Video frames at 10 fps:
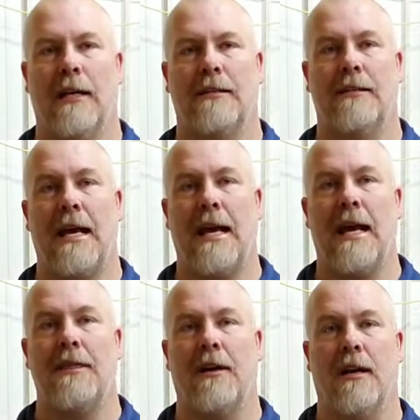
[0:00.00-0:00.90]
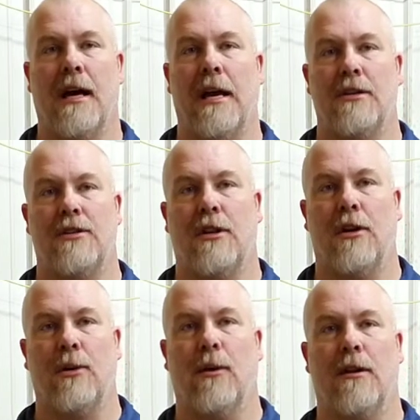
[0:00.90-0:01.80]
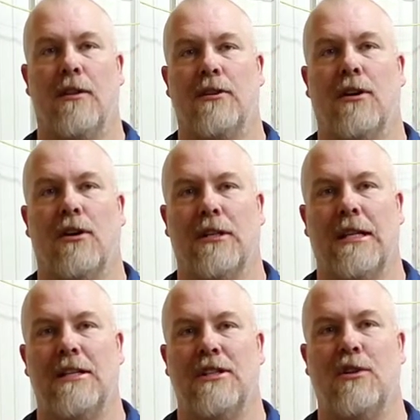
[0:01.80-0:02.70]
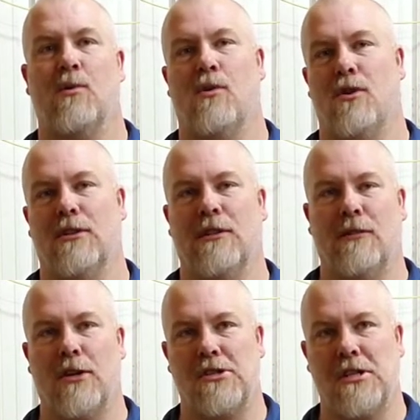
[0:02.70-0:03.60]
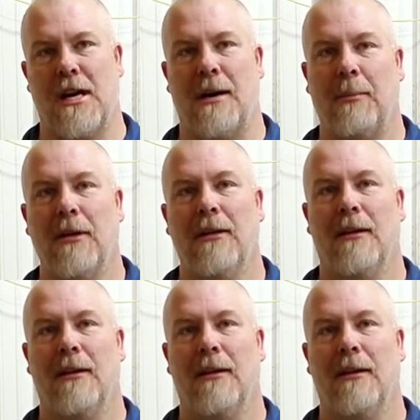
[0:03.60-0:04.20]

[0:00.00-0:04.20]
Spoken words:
Today I thought I'd show you one of the dark, dingy corners of our shop.